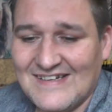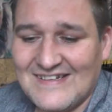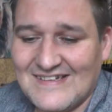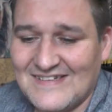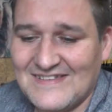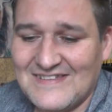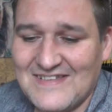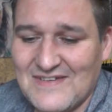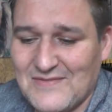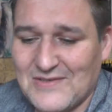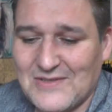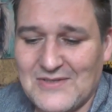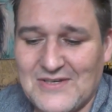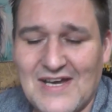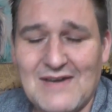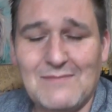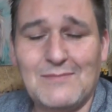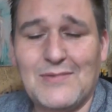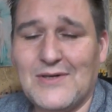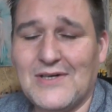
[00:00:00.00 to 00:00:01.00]
I'll never look
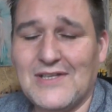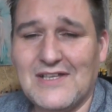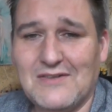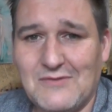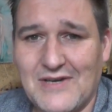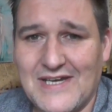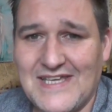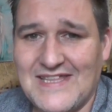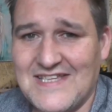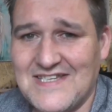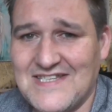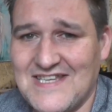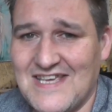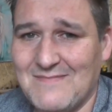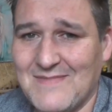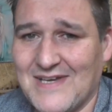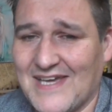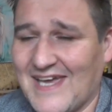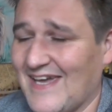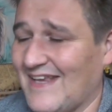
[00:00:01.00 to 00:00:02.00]
at a bottle of wine the
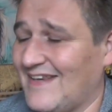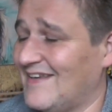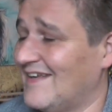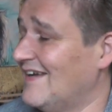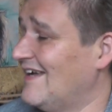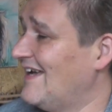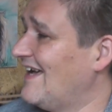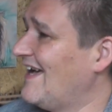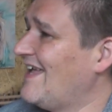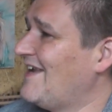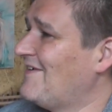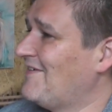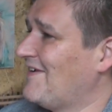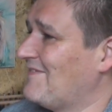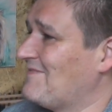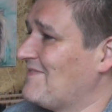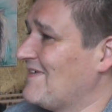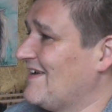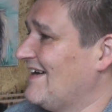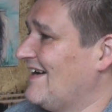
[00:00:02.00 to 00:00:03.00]
same again.
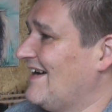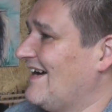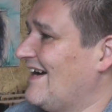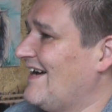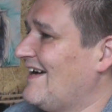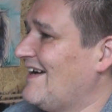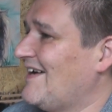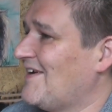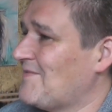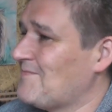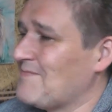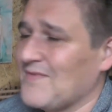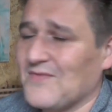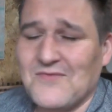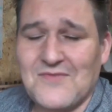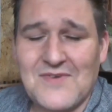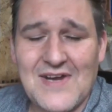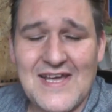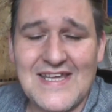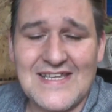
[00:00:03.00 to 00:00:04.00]
Anyway,
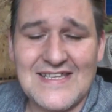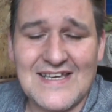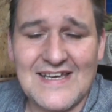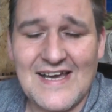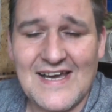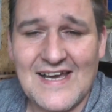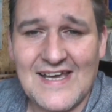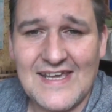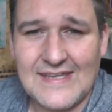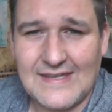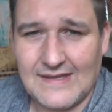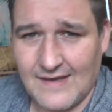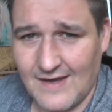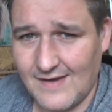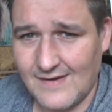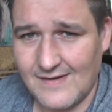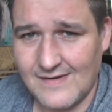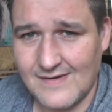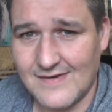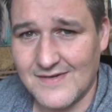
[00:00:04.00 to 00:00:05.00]
right,
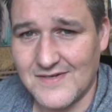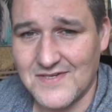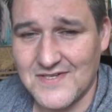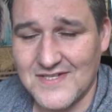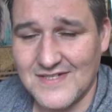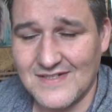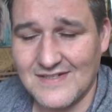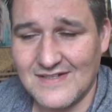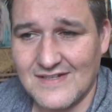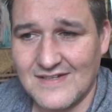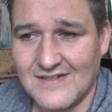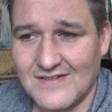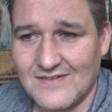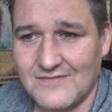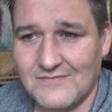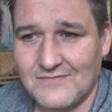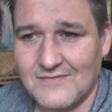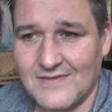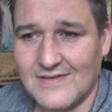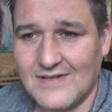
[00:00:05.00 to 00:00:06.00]
cars.
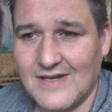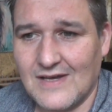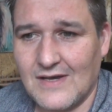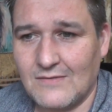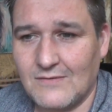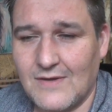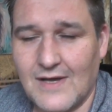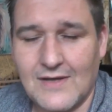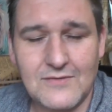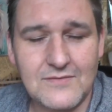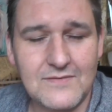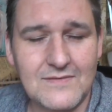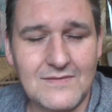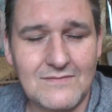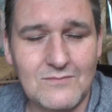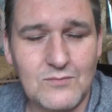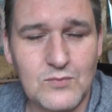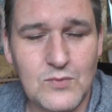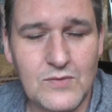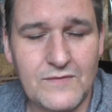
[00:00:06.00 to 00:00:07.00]
We'll
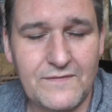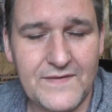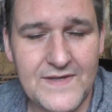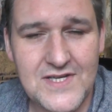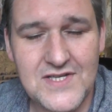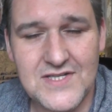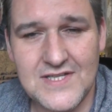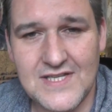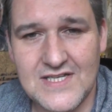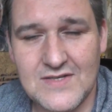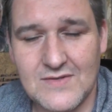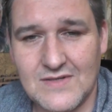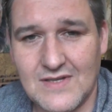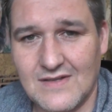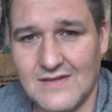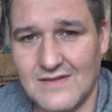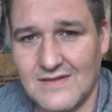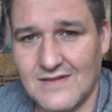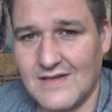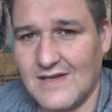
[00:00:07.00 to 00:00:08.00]
finish this.
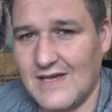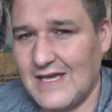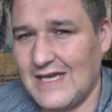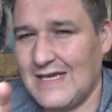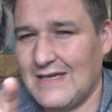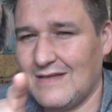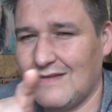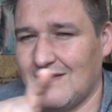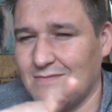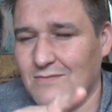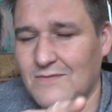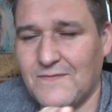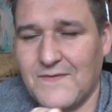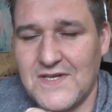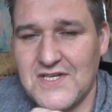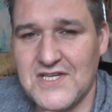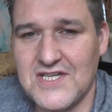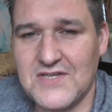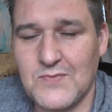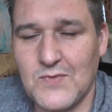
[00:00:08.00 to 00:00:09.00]
We'll
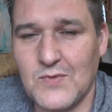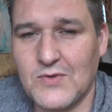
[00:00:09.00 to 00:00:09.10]
finish this.